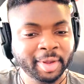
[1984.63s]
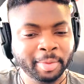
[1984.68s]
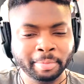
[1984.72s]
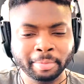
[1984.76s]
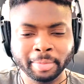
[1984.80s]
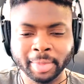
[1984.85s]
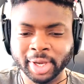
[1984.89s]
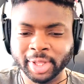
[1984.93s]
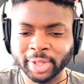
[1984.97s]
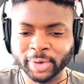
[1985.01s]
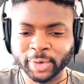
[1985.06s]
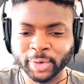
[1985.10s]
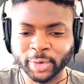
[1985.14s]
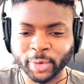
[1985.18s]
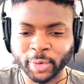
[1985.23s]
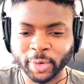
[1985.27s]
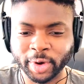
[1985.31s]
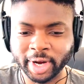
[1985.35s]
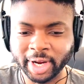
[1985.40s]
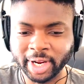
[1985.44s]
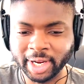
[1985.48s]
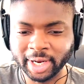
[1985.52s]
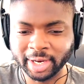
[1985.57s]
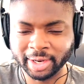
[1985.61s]
Mother
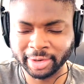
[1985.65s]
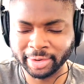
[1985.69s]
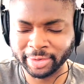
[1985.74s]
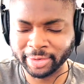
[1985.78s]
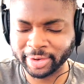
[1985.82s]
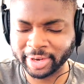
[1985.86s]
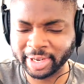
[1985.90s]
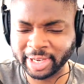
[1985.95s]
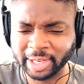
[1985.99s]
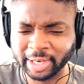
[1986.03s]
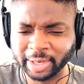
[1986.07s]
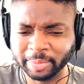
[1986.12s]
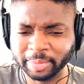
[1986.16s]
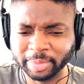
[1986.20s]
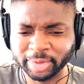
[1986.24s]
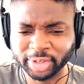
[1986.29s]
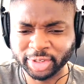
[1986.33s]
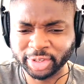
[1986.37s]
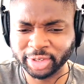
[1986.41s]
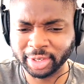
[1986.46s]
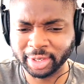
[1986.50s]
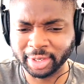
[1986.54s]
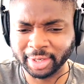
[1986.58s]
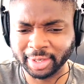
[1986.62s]
Green and her killing
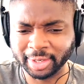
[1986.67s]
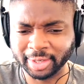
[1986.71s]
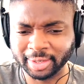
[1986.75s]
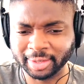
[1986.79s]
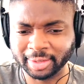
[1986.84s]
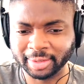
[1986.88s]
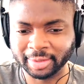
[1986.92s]
machine.